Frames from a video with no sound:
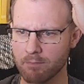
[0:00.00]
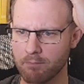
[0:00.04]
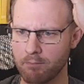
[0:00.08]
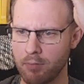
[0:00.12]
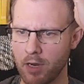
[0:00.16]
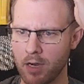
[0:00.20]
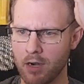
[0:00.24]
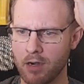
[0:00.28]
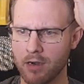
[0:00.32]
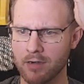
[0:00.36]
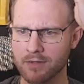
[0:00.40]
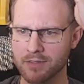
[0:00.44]

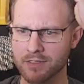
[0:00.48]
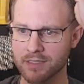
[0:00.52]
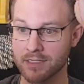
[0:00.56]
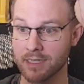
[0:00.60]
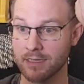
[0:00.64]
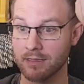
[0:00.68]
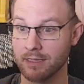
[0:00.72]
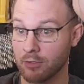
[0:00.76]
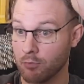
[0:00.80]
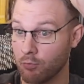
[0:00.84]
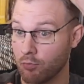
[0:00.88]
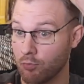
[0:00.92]
parts that
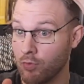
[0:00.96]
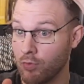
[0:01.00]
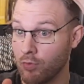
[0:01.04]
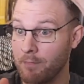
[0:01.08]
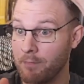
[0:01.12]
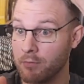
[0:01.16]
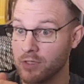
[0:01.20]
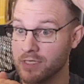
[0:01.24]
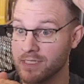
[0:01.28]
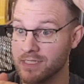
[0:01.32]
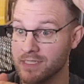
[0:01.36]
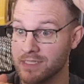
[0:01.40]
like
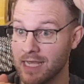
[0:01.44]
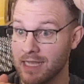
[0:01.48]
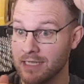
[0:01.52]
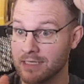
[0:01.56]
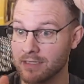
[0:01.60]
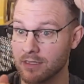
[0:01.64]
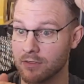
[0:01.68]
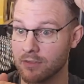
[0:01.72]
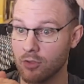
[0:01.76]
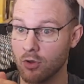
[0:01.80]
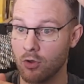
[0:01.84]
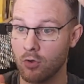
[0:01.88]
represent
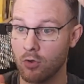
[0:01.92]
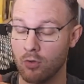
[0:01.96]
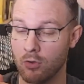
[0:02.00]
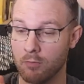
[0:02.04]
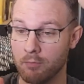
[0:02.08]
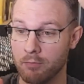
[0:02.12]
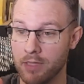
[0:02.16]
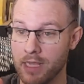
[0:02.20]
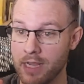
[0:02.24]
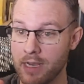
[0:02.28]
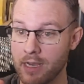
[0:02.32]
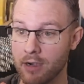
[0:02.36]
the whole
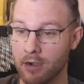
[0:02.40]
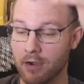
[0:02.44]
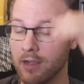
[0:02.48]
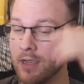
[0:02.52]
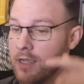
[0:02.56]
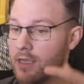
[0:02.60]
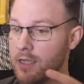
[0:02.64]
player.